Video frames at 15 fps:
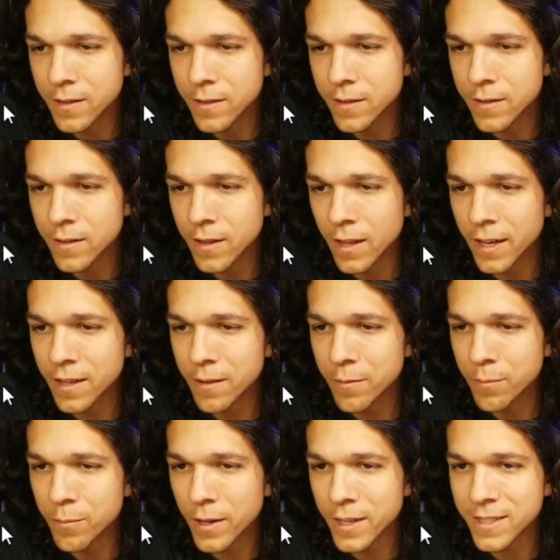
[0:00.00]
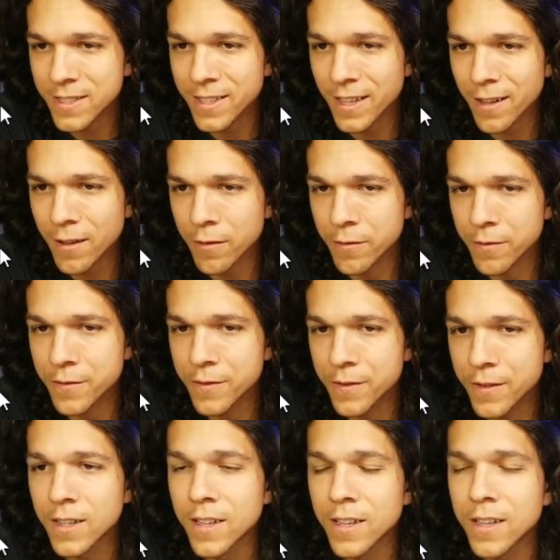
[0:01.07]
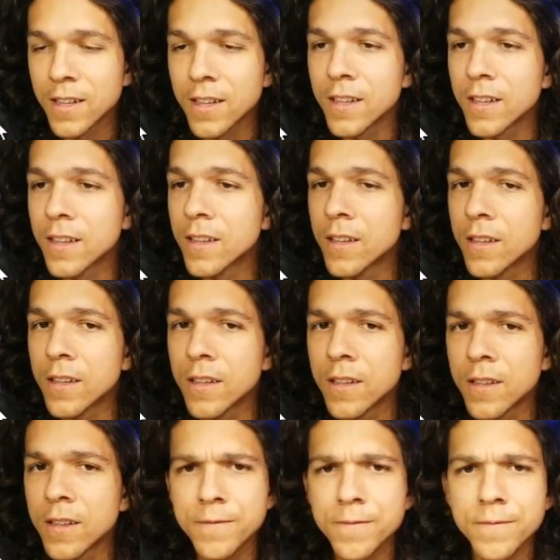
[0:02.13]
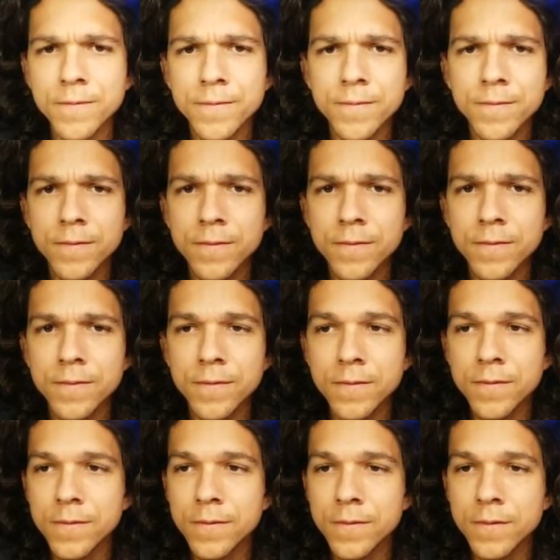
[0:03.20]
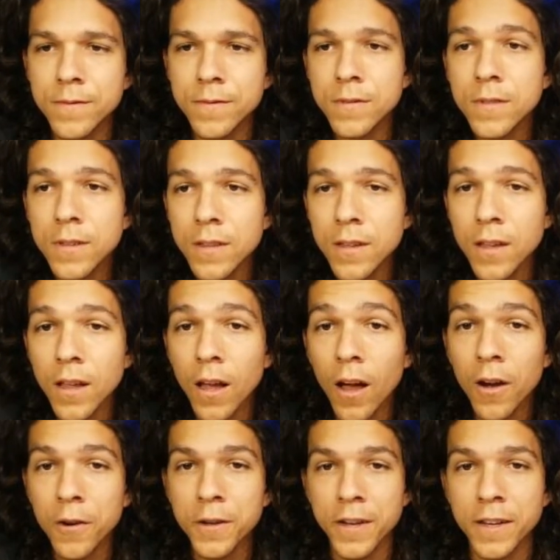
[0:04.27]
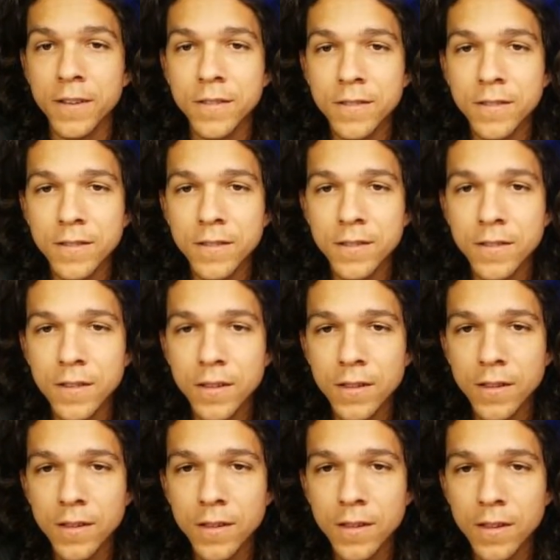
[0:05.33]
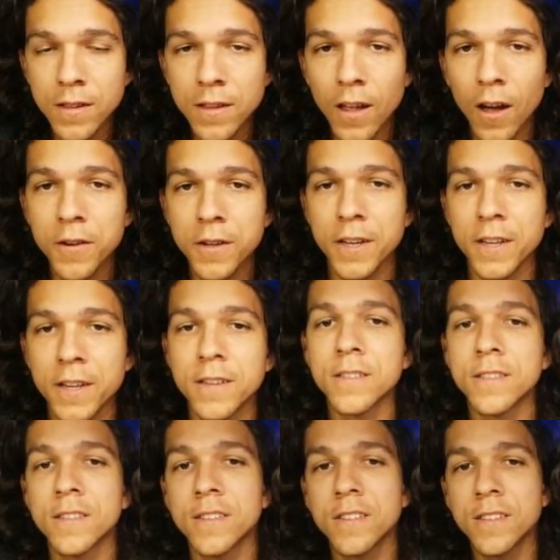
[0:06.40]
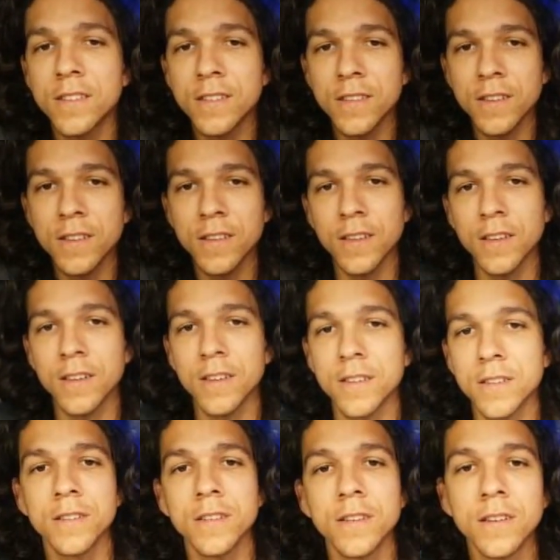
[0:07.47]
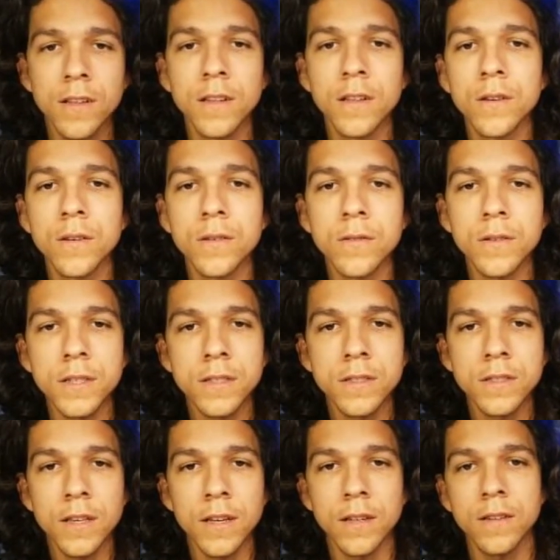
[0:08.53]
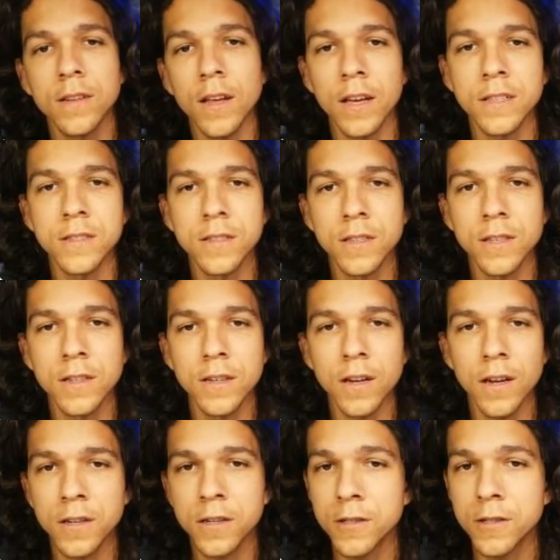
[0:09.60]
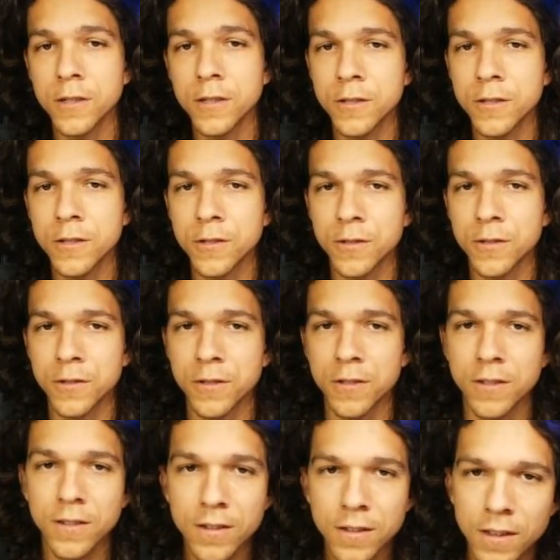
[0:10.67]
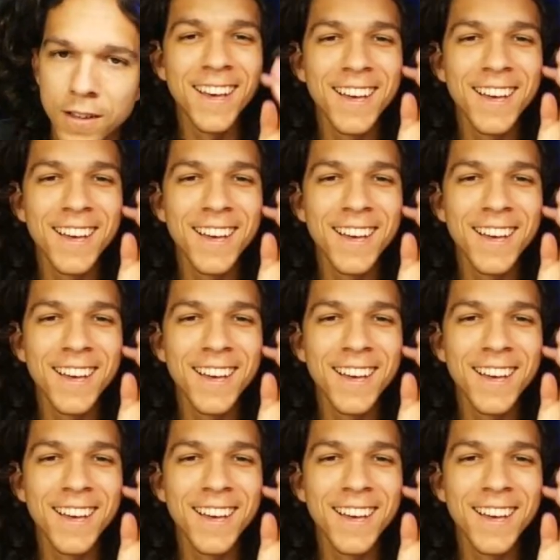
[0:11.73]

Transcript: also, like myself. The video is uh, unlisted for a while. oh, okay. So I changed it to Okay. Good, good, good. What is that? I see a cursor. oh